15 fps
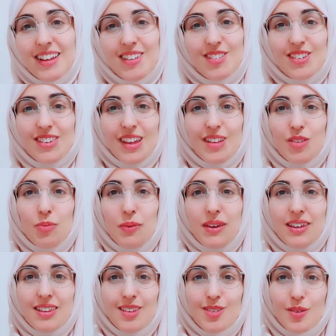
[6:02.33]
I just had to
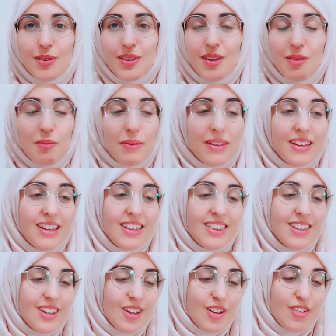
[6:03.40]
pick this one up.
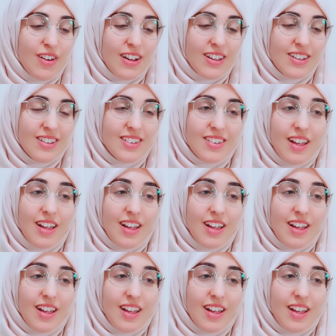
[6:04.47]
The Nutcrackers,